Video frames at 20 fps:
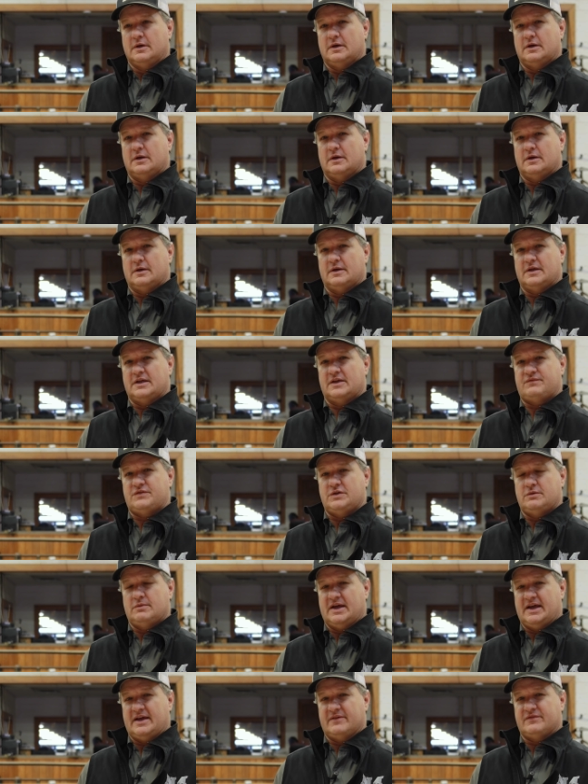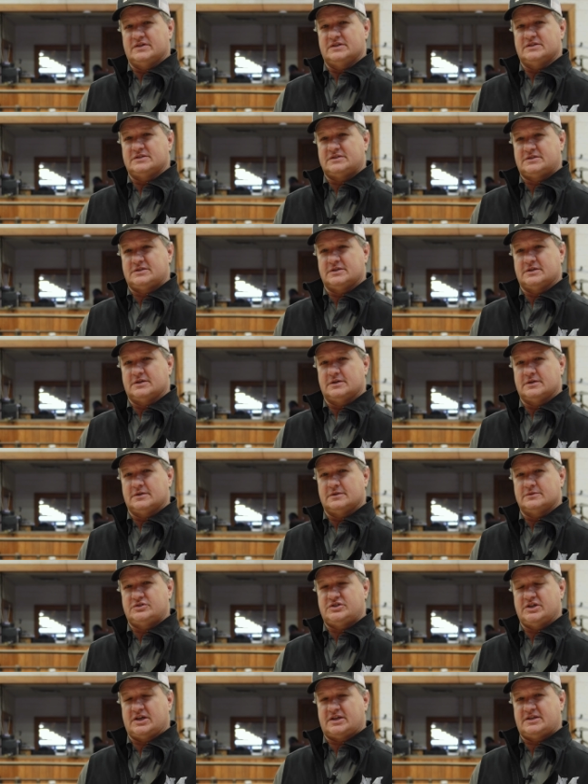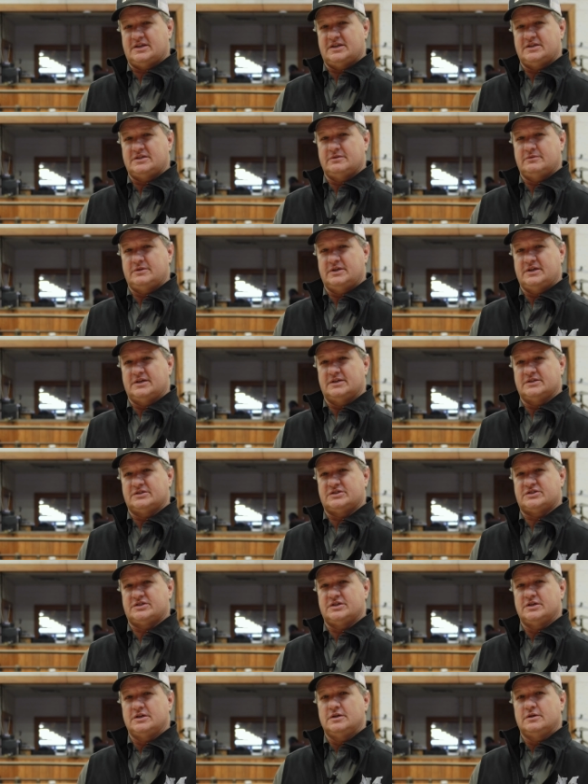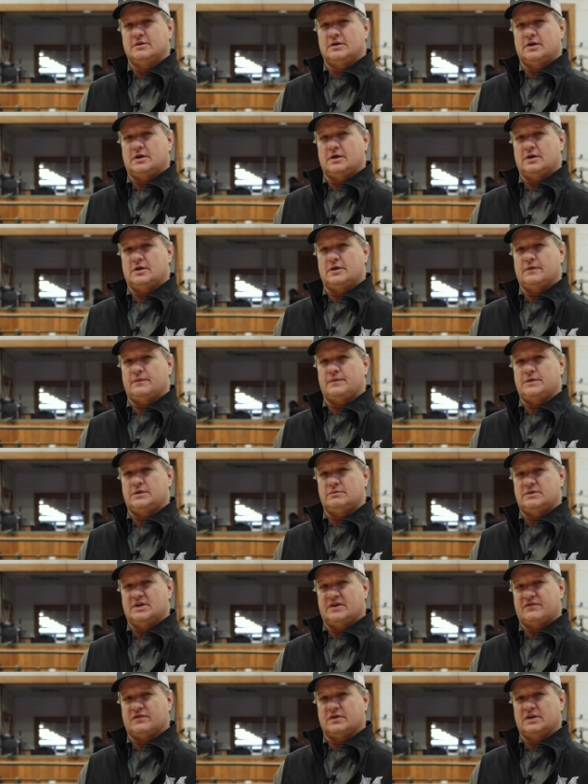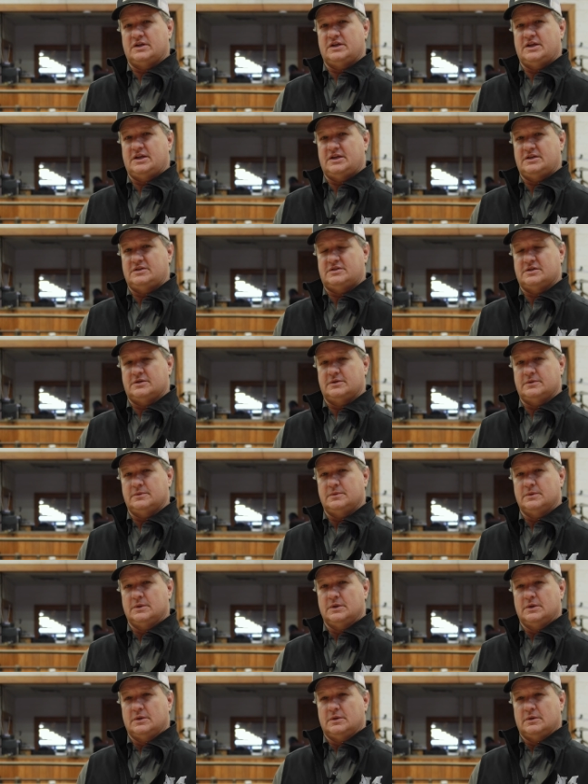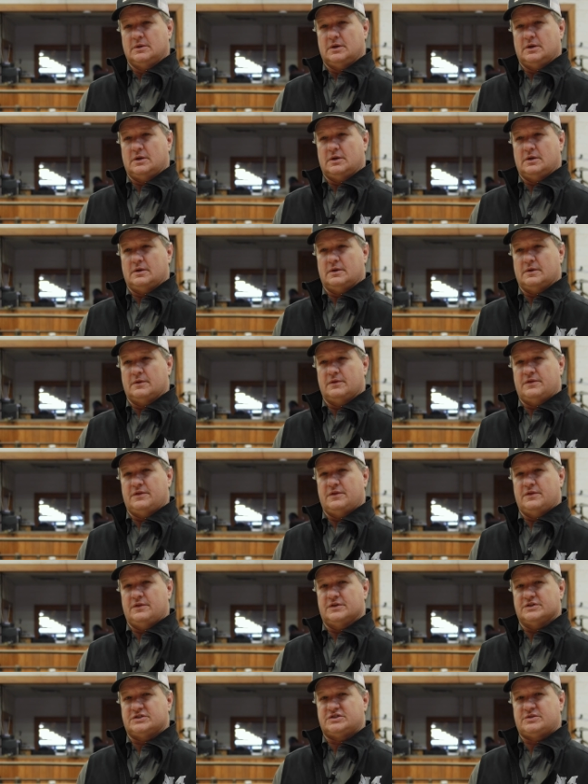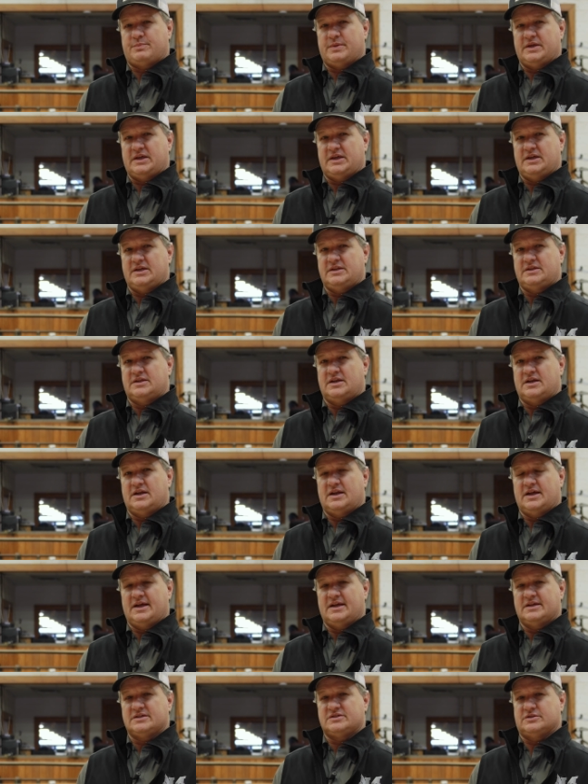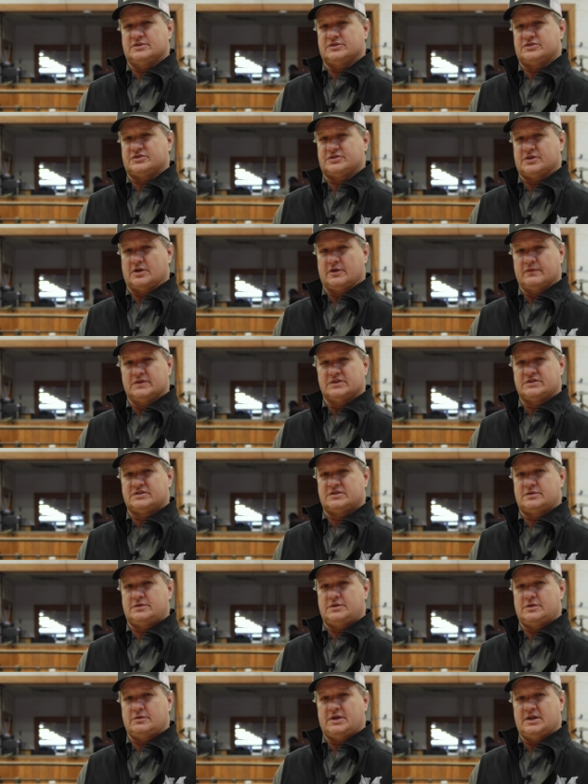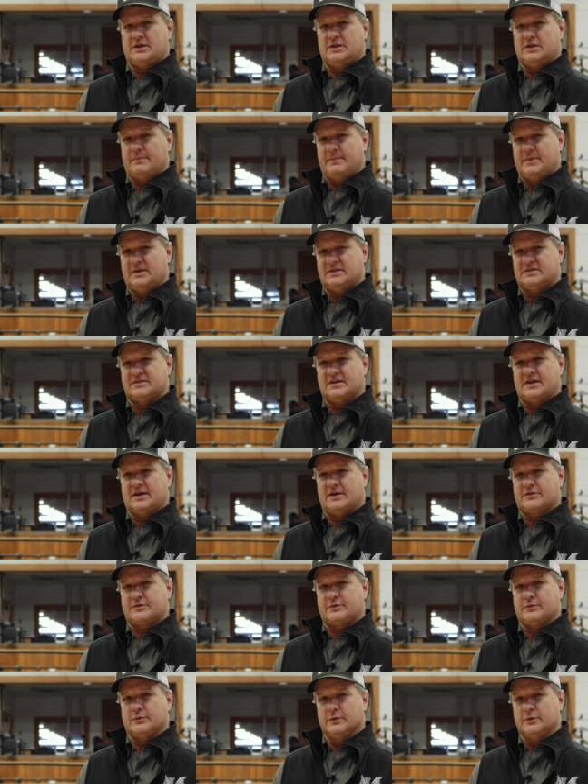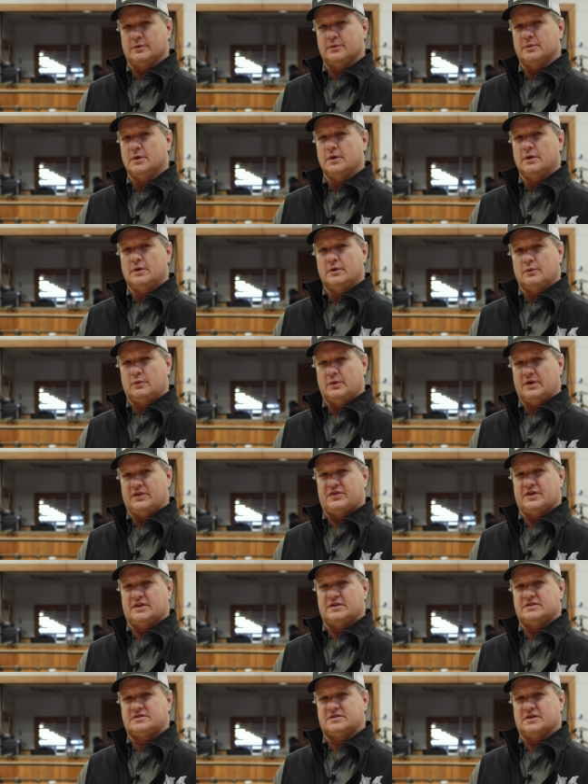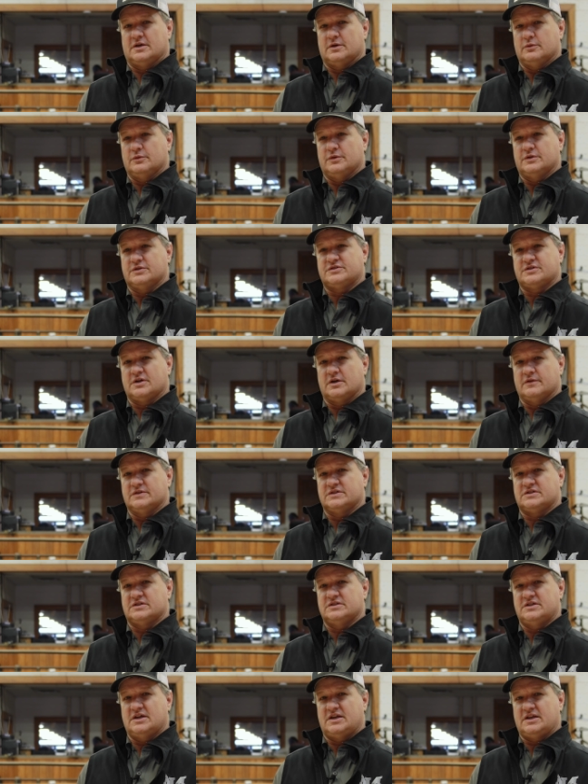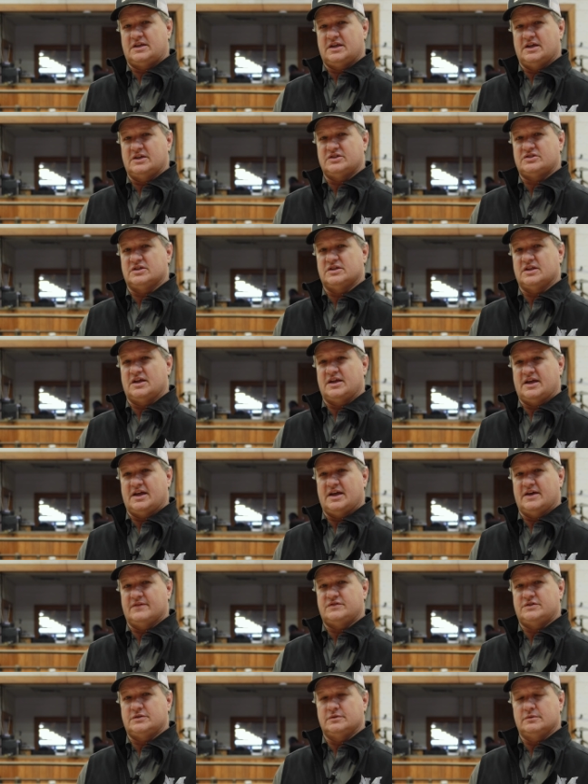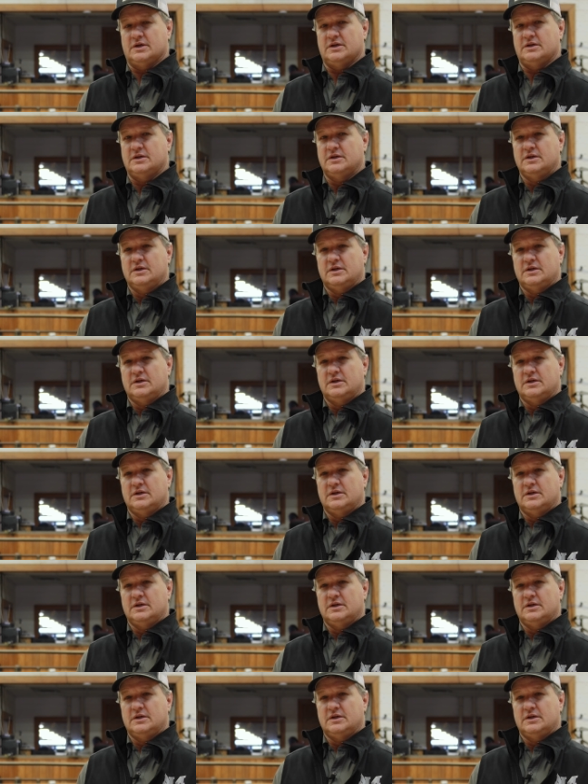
uh, if you haven't uh, checked into this, uh, you definitely need to. the speed that it has, the service, you're getting the Mid-South crew with it. So the service and dedication they have to it,